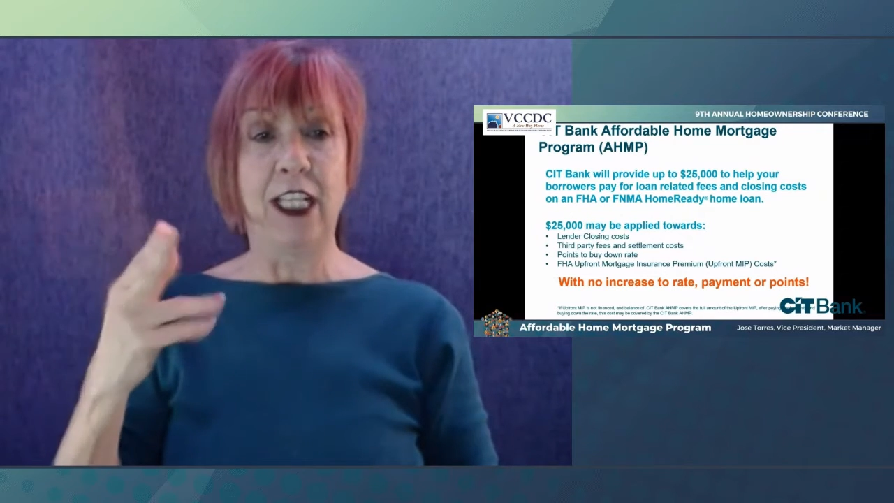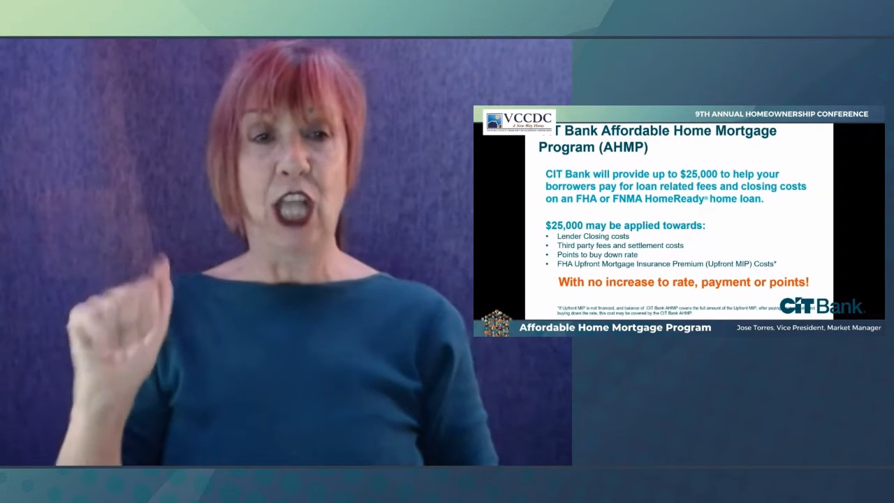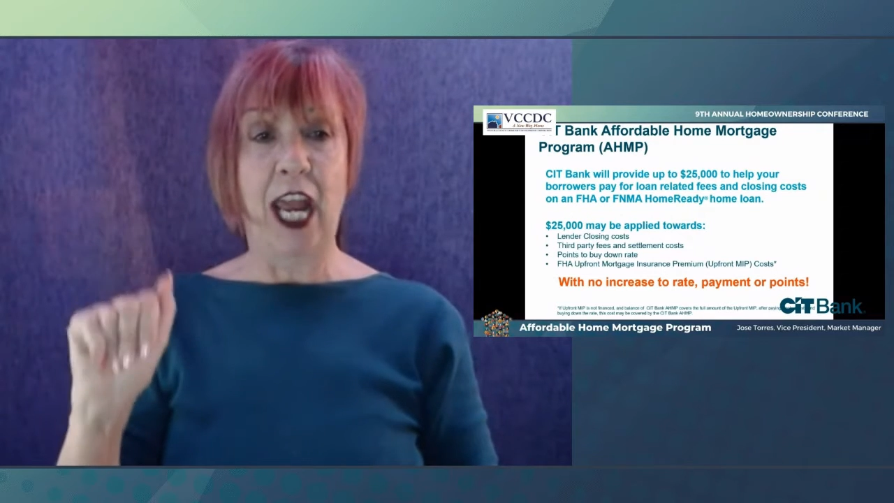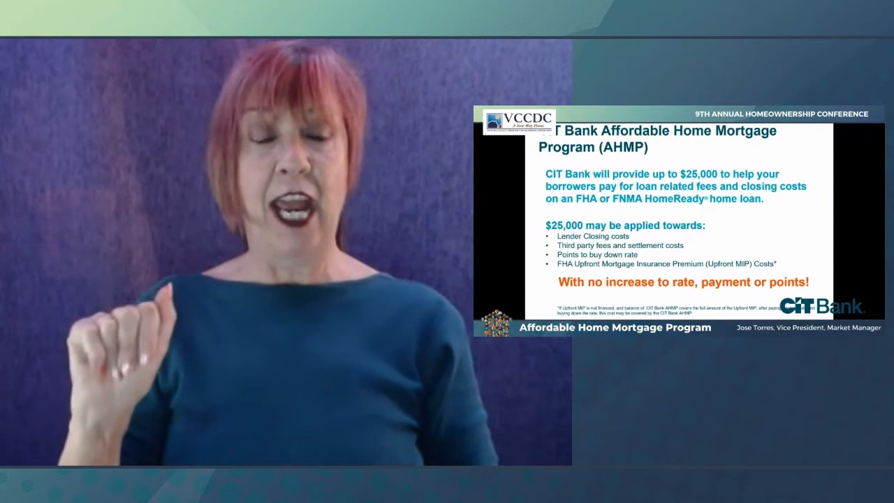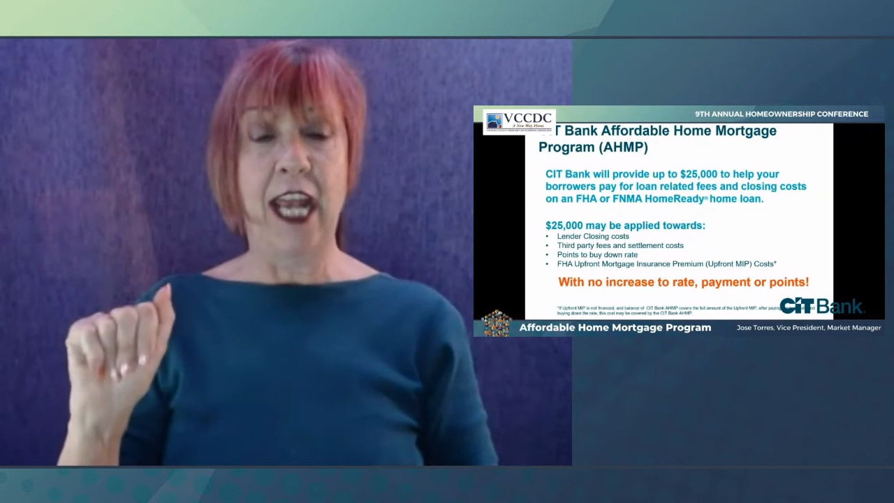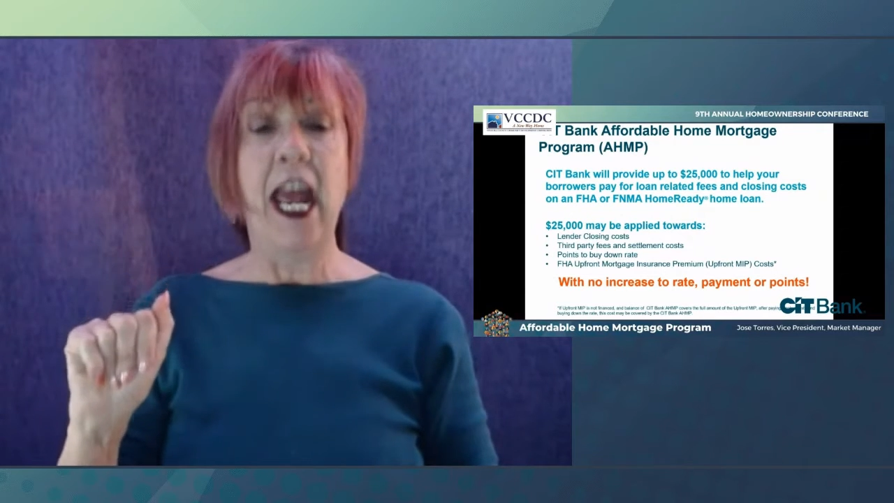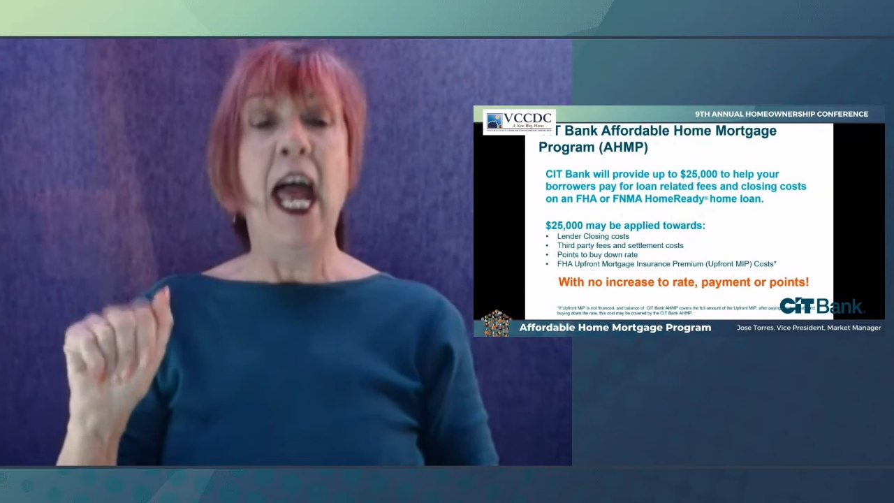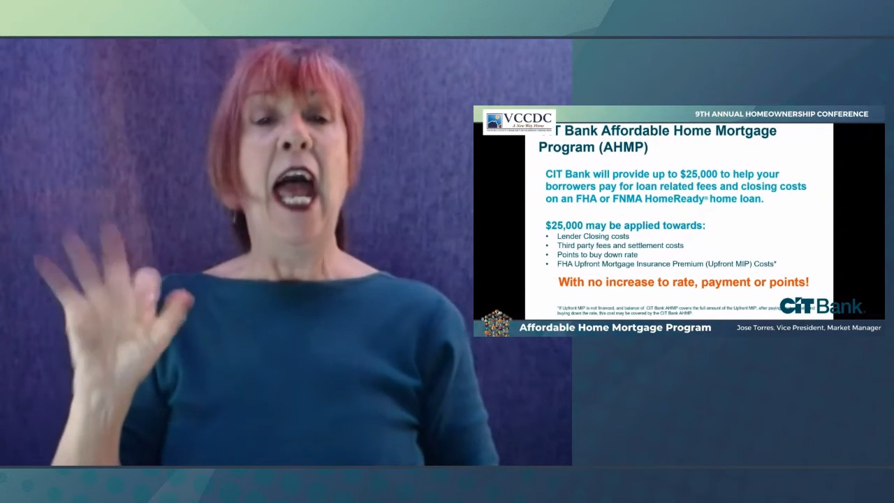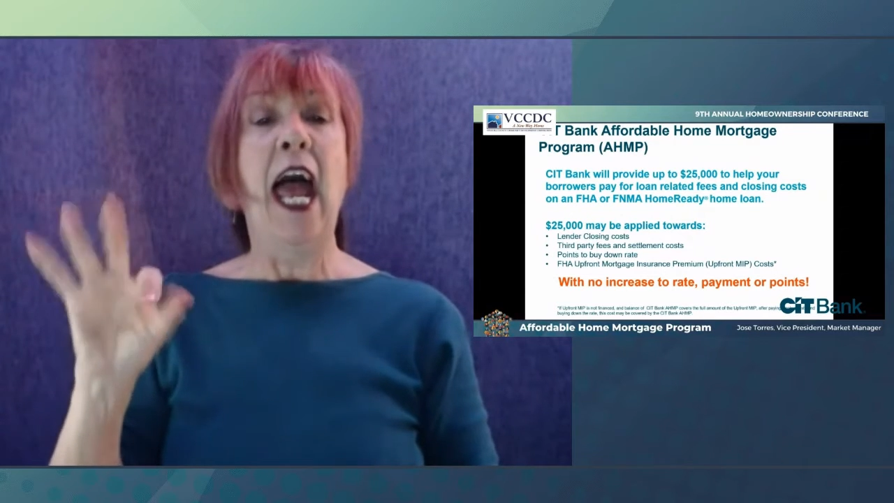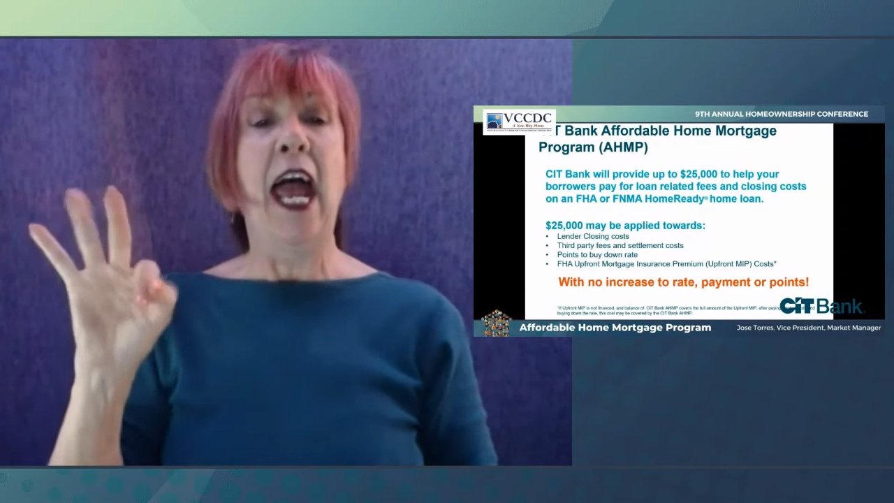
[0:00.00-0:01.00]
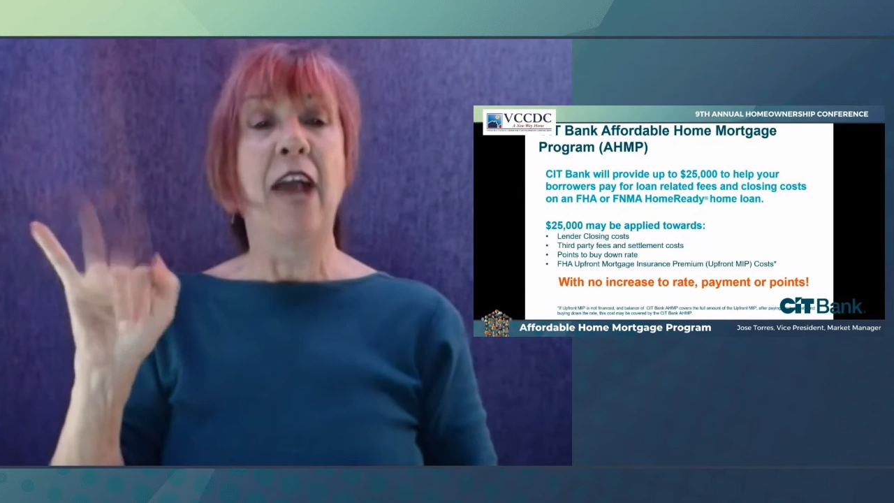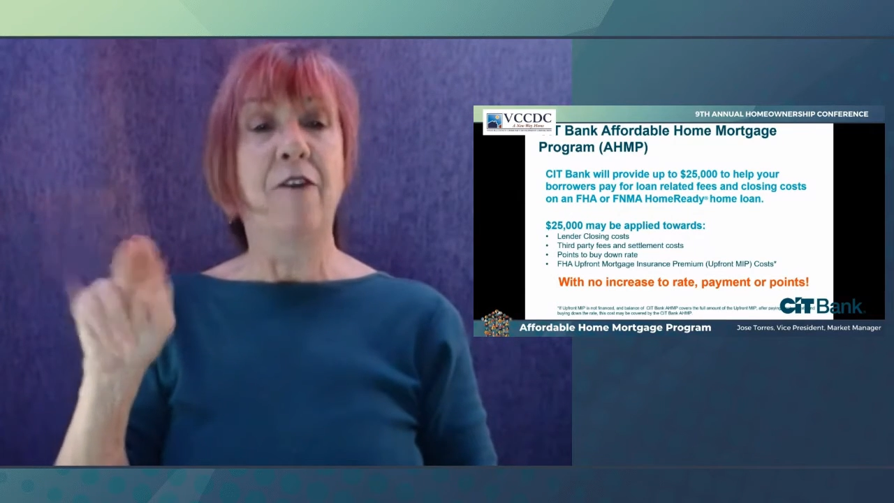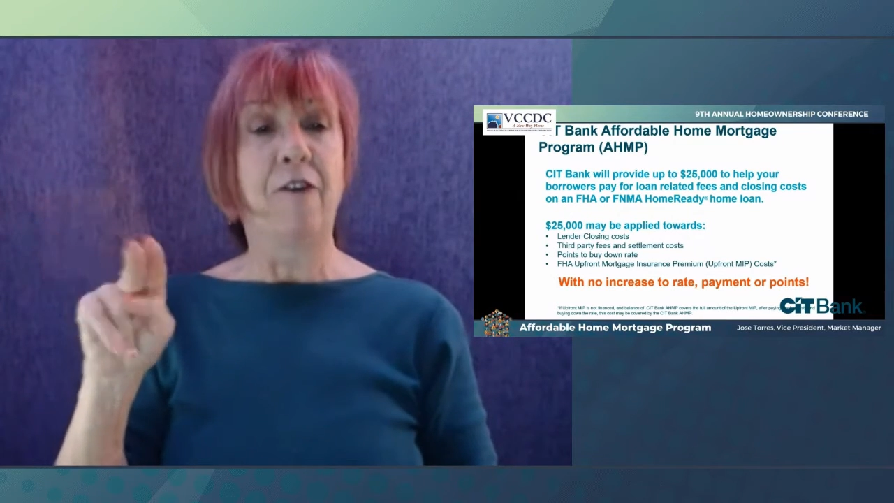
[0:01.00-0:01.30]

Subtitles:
can be applied towards